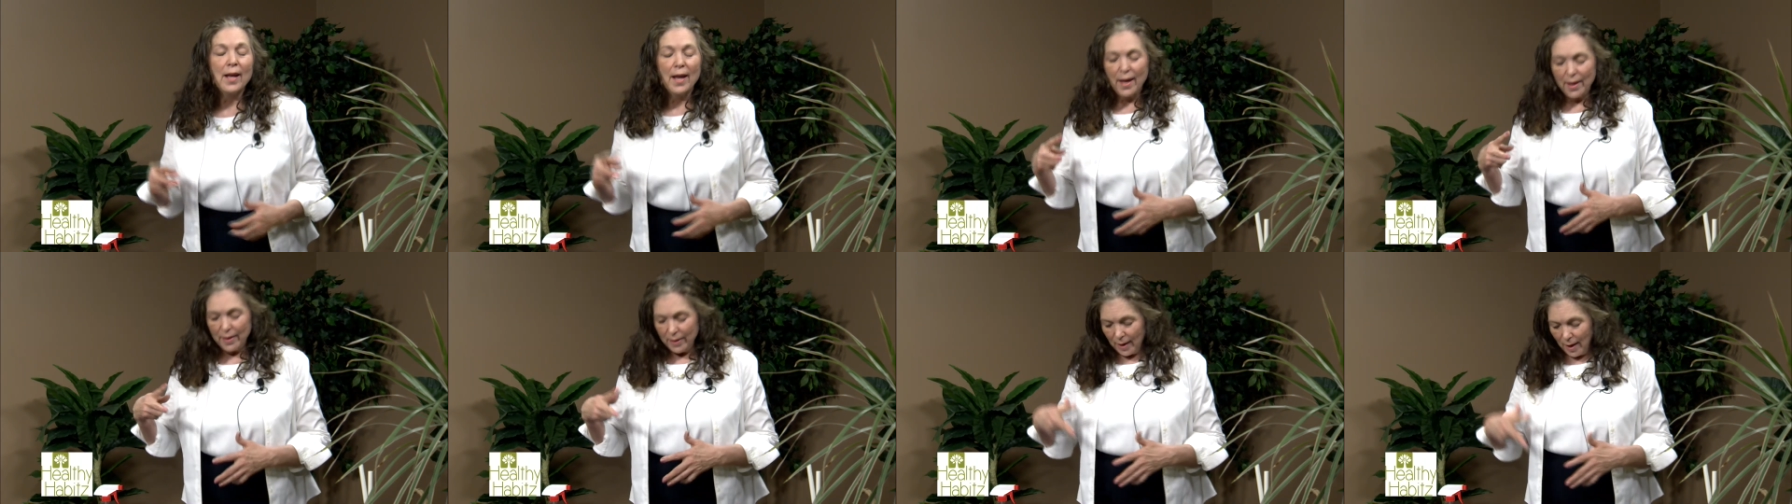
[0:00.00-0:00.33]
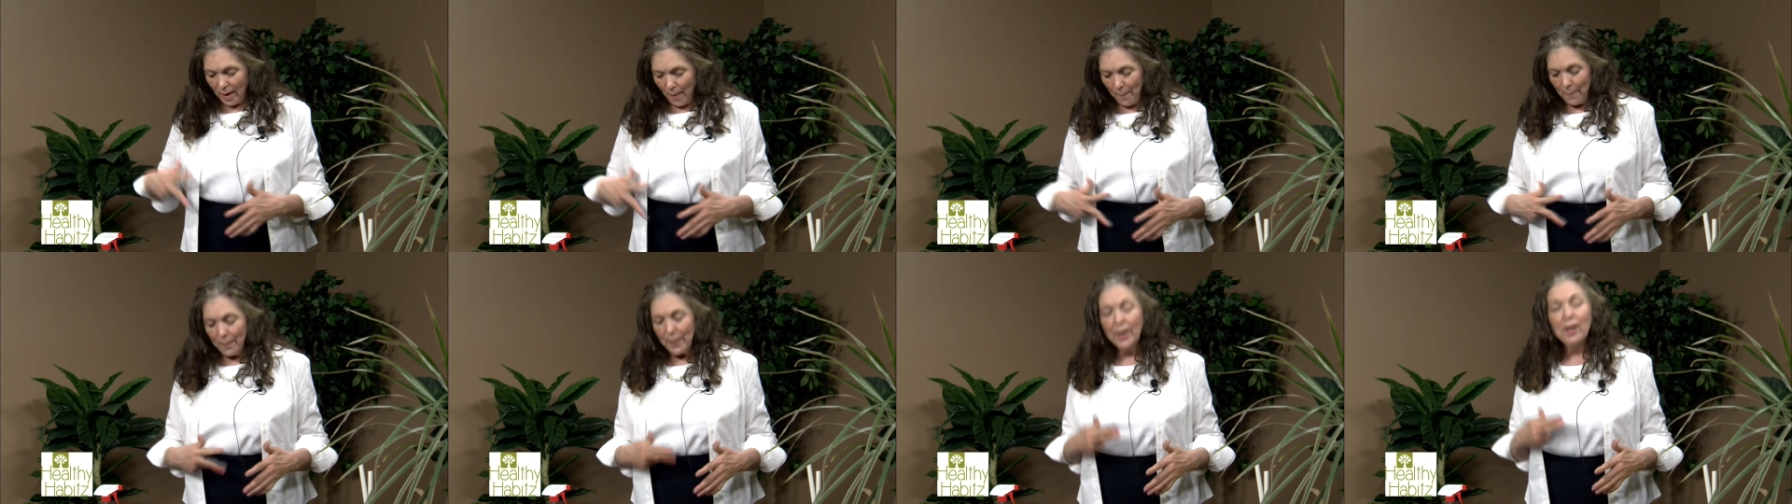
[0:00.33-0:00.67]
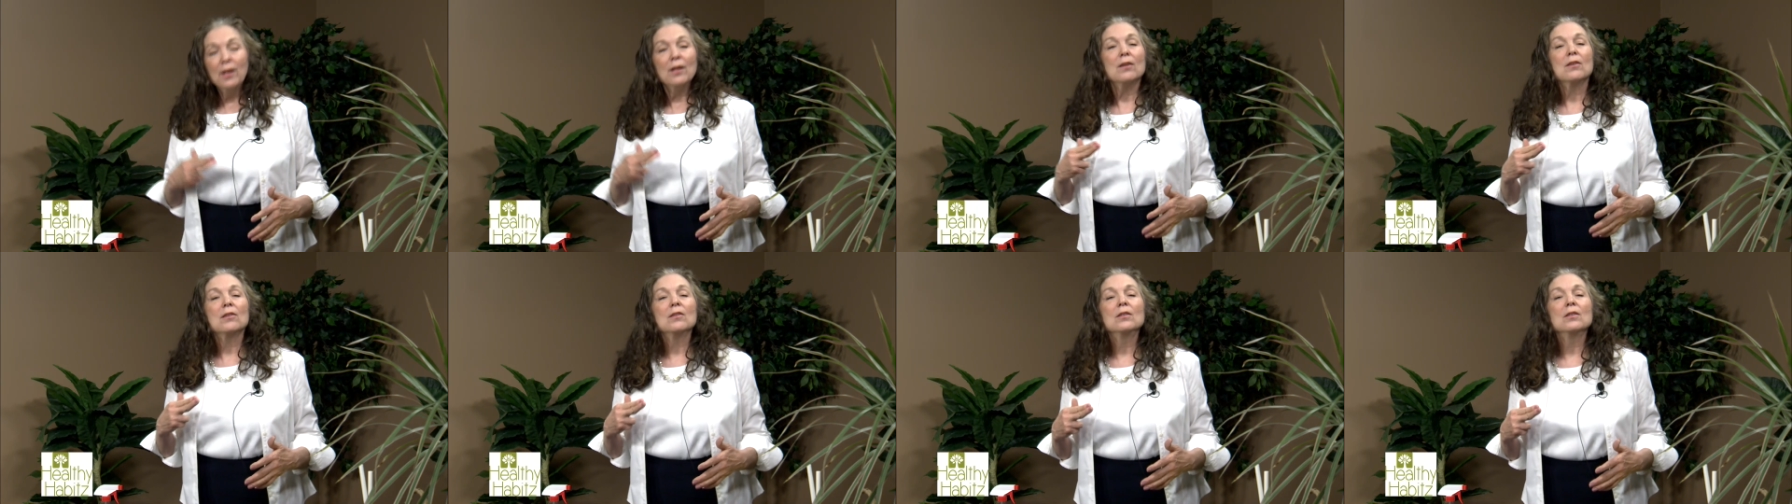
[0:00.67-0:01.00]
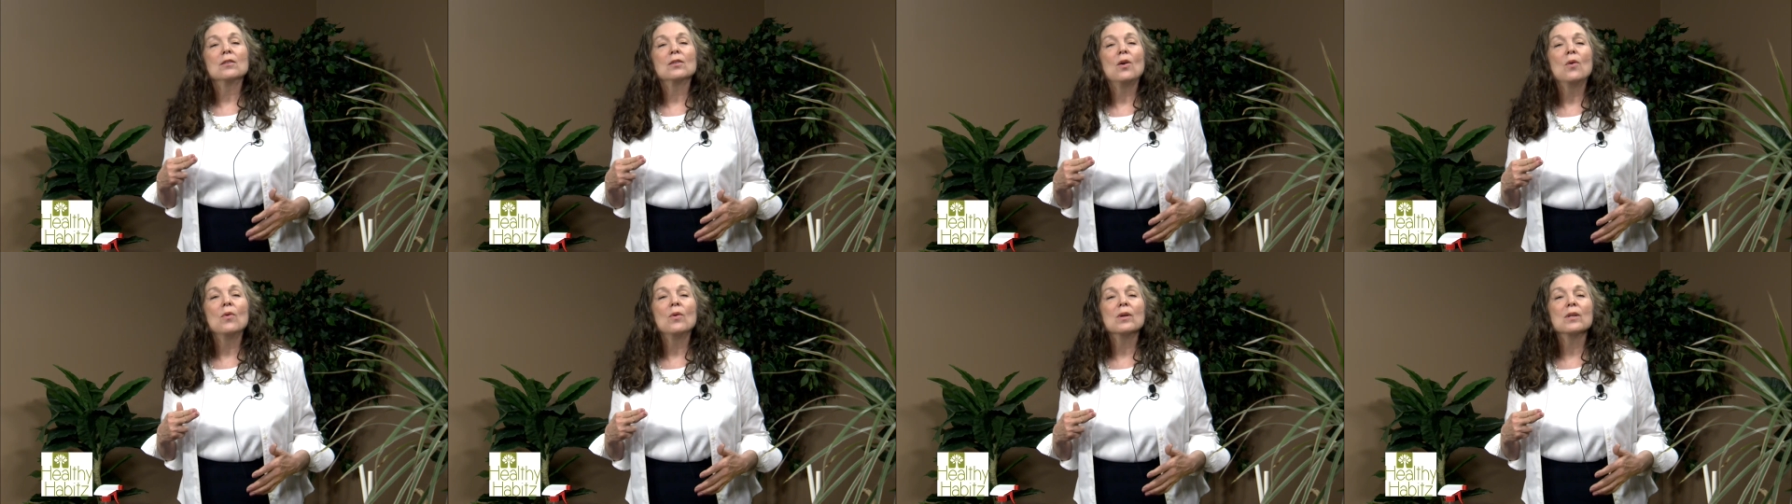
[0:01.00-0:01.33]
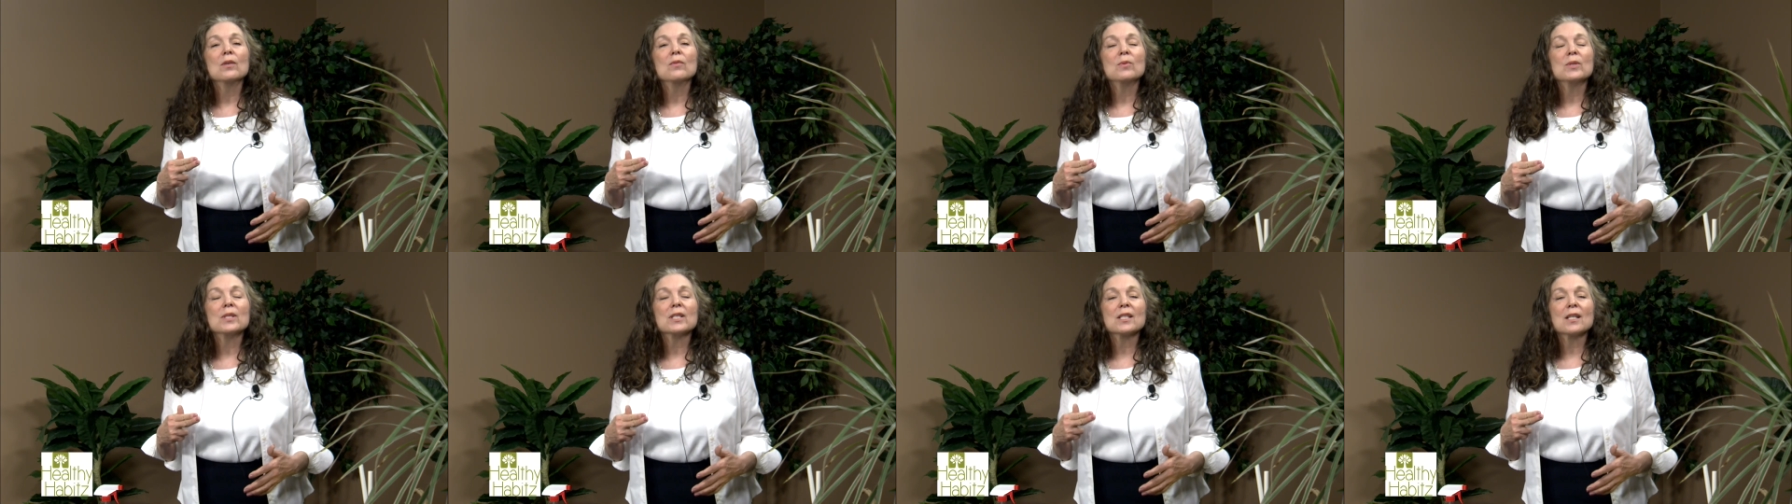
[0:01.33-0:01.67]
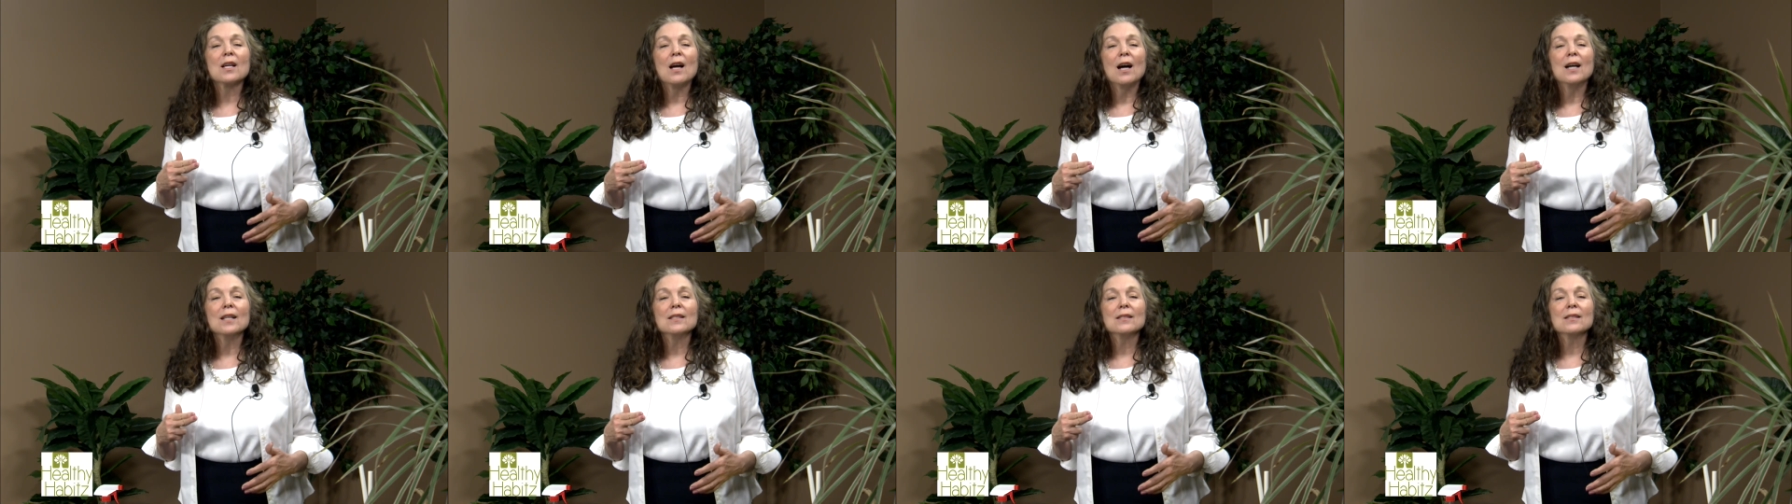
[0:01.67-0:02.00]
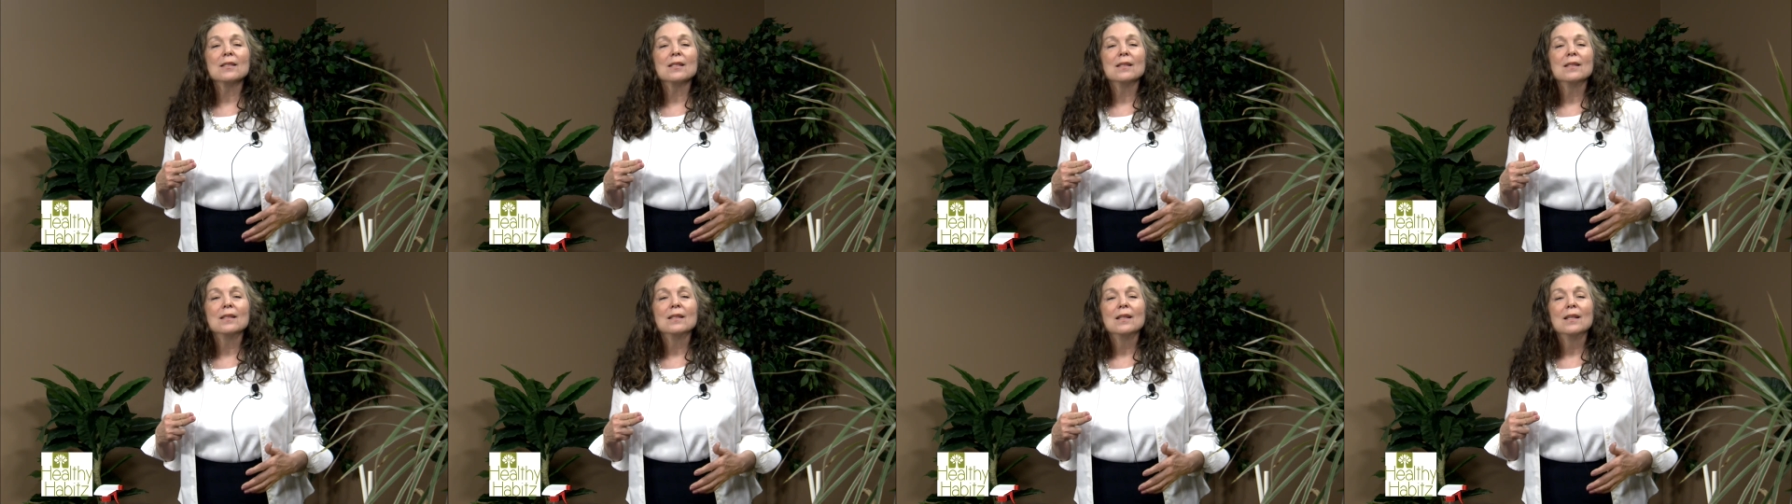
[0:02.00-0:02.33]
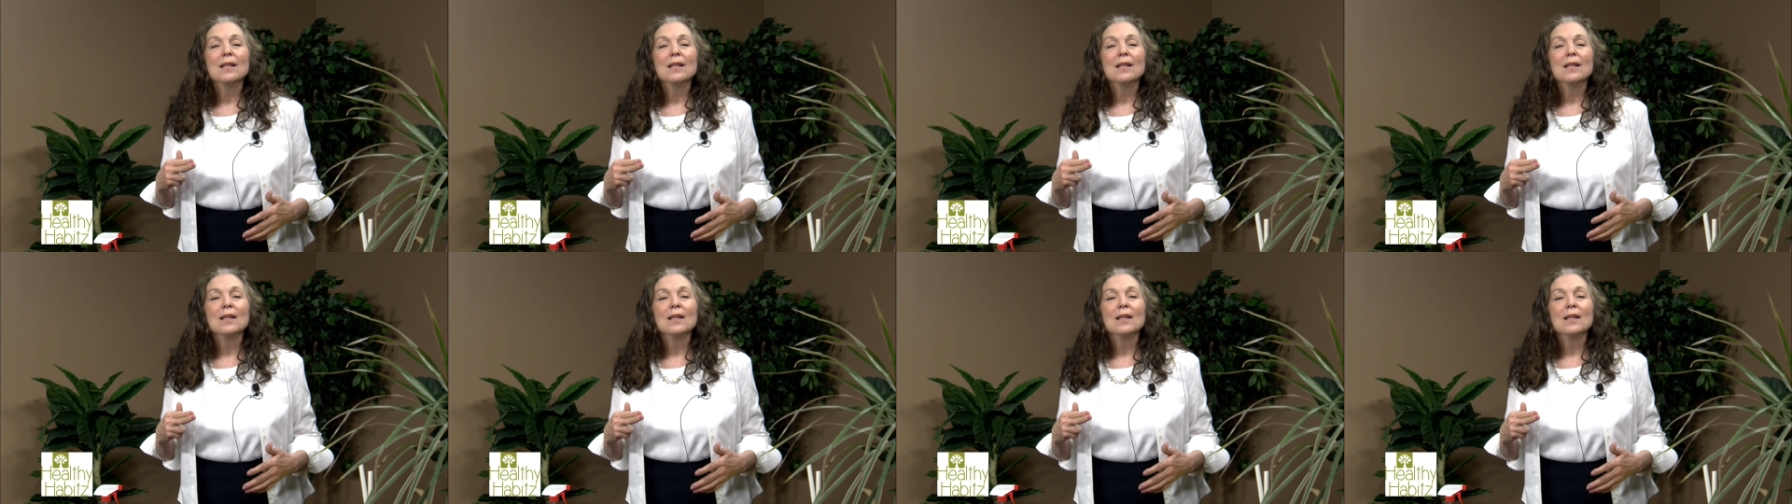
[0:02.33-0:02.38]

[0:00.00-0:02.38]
and the umbilical cord was cut,